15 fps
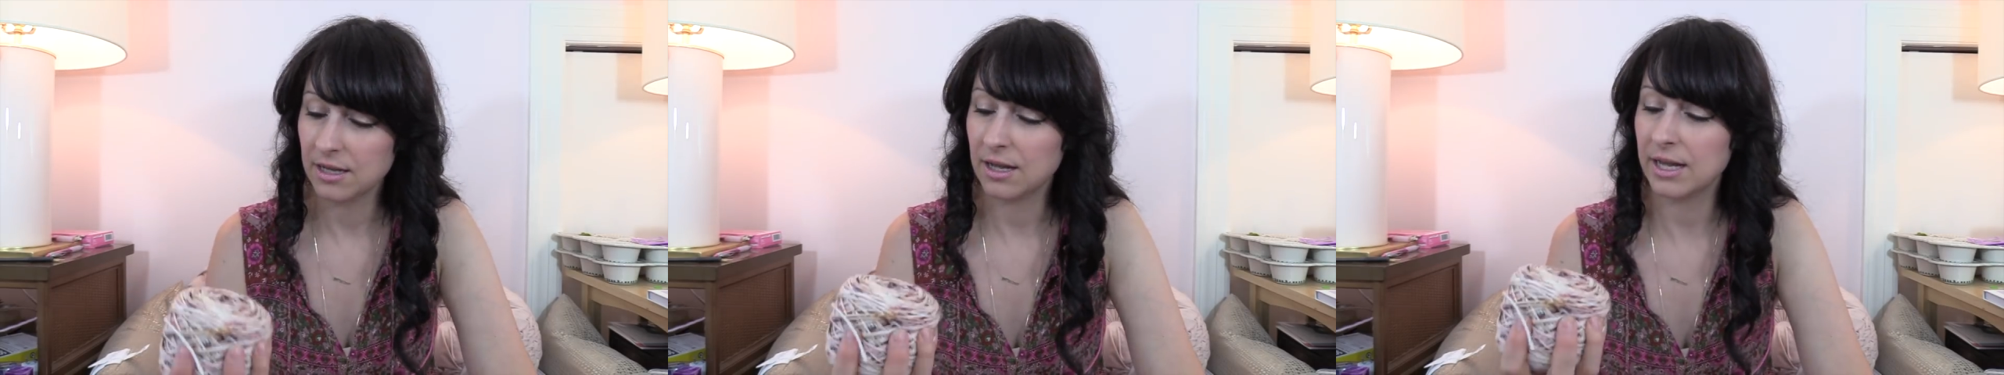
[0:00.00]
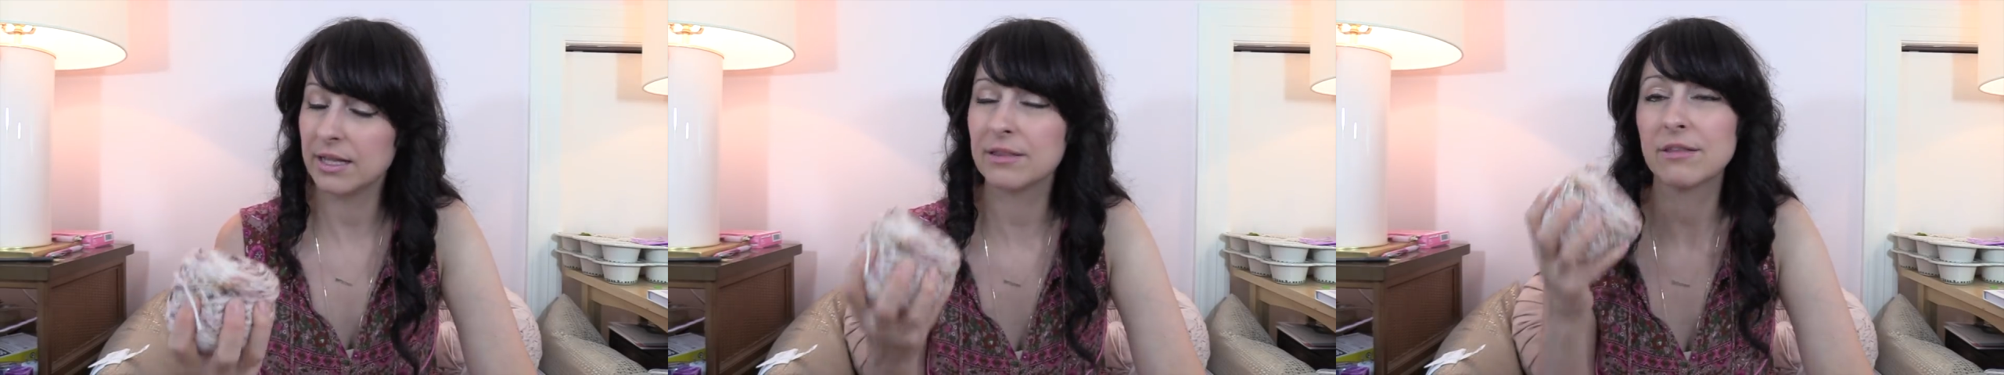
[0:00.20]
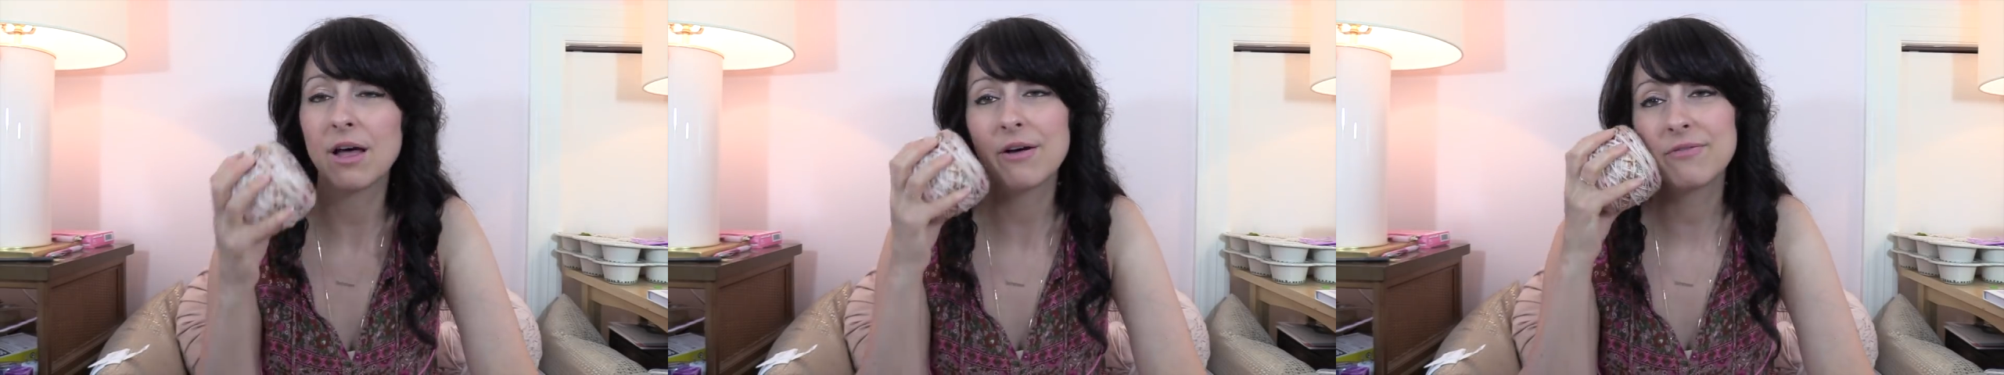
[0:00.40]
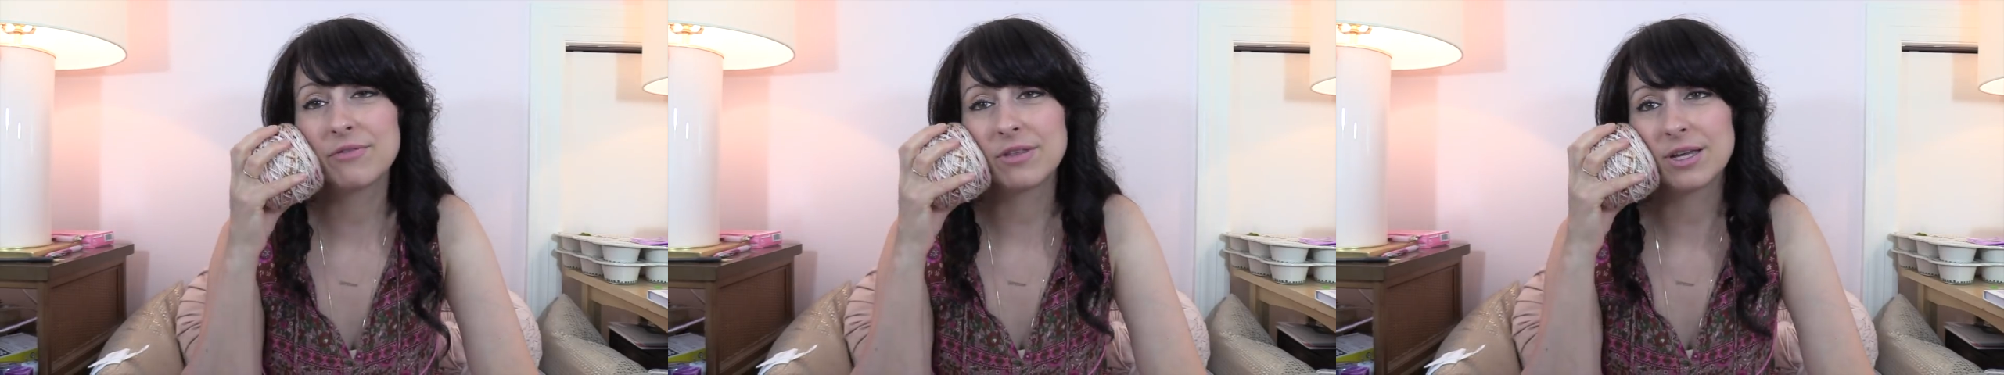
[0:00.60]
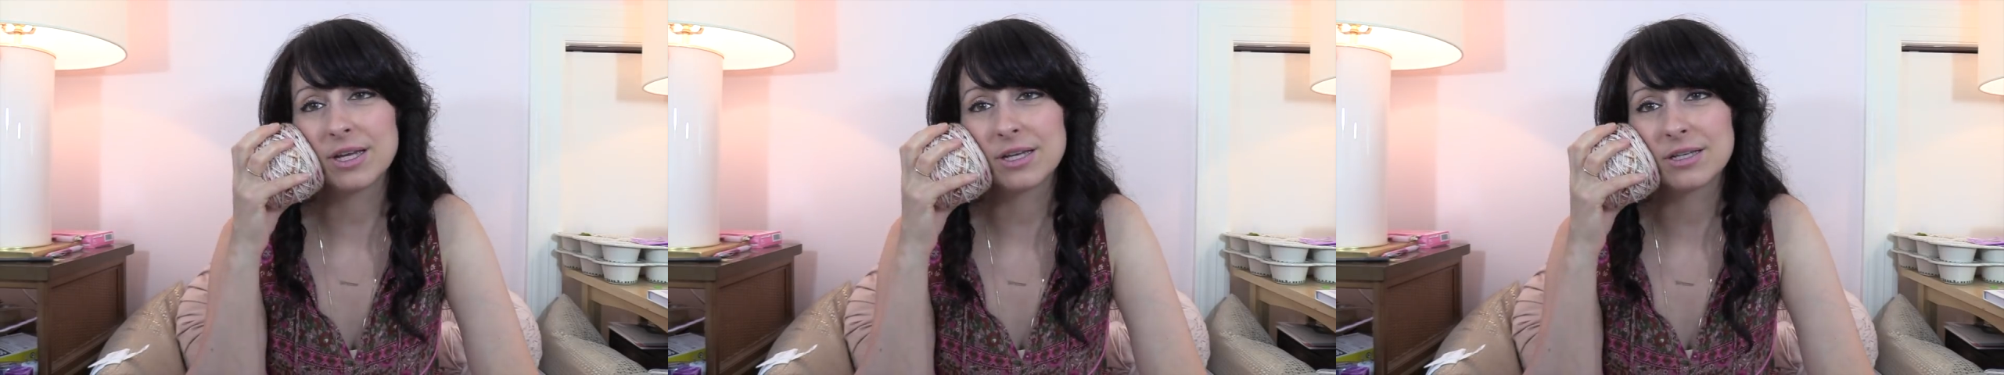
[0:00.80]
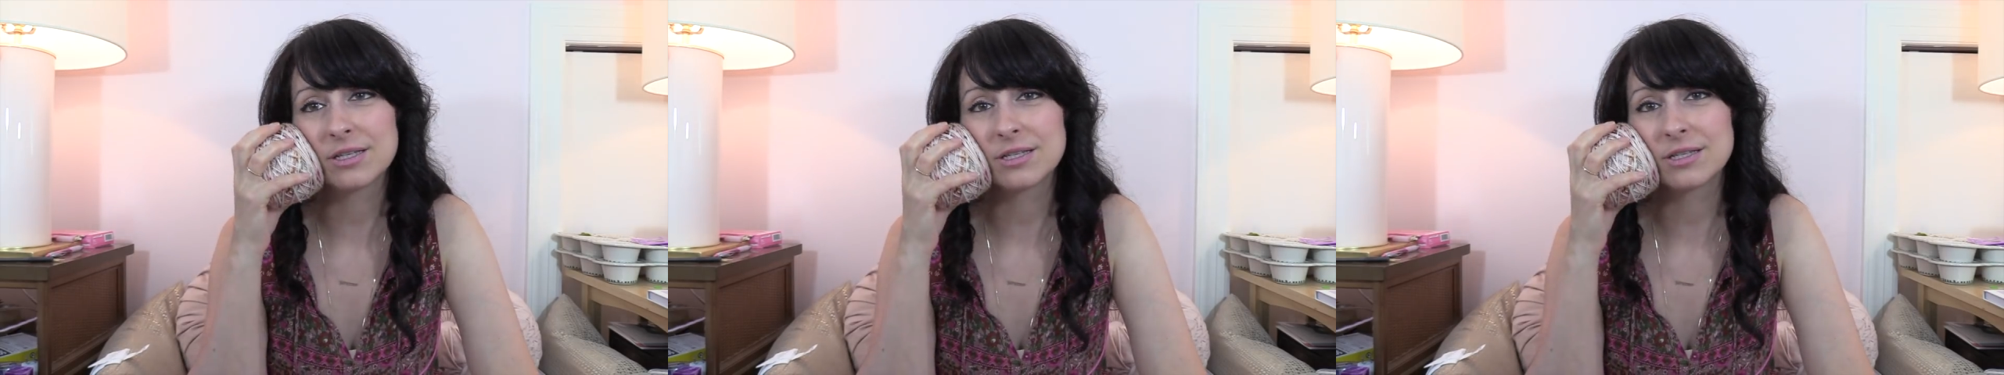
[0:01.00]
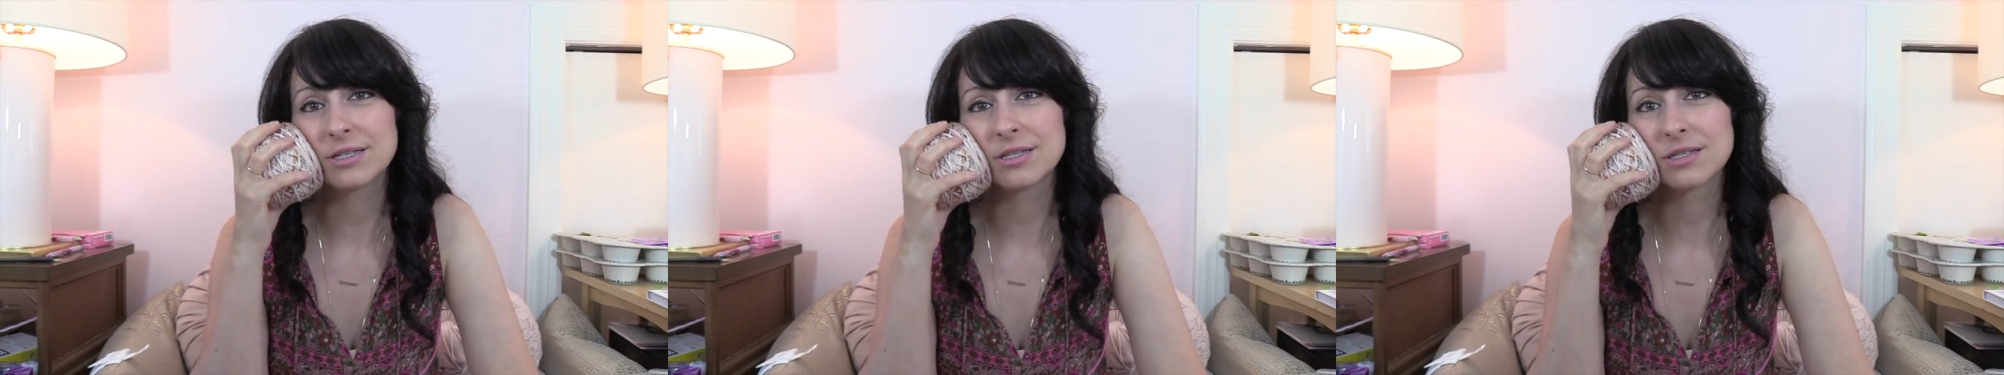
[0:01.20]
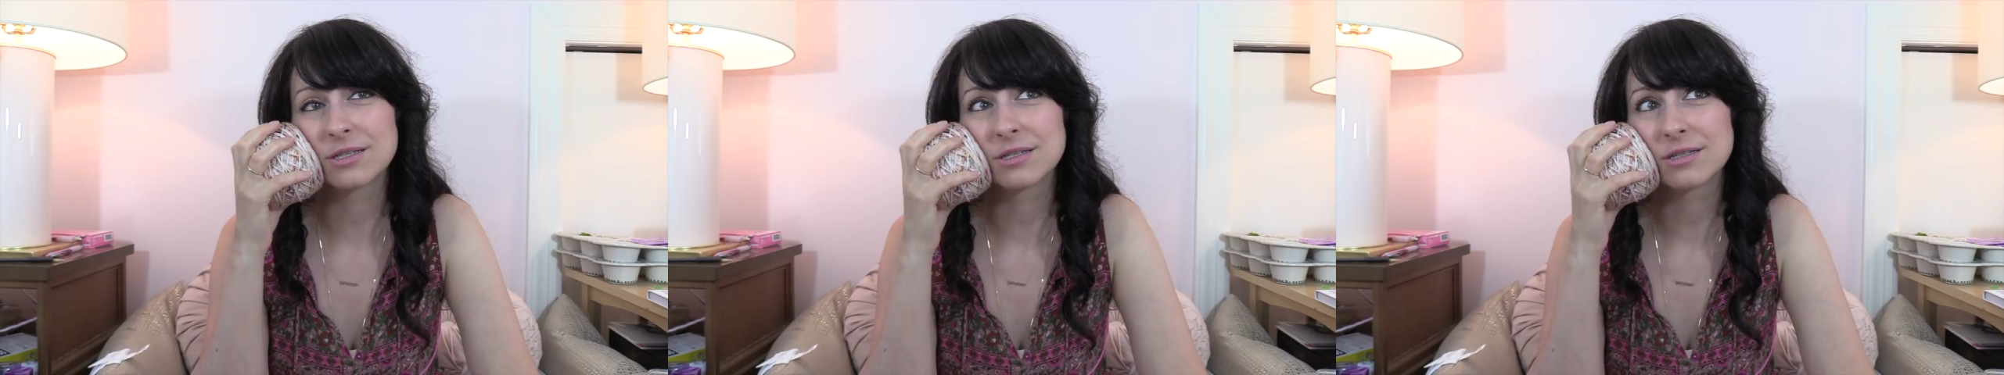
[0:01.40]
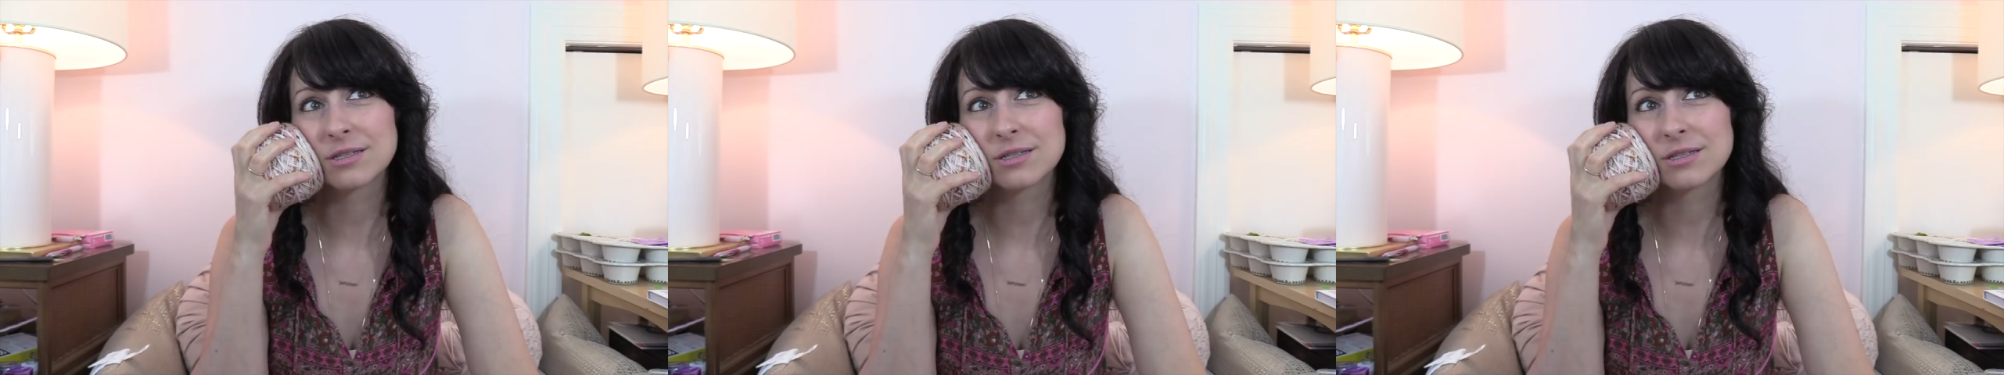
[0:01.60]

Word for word: I love this.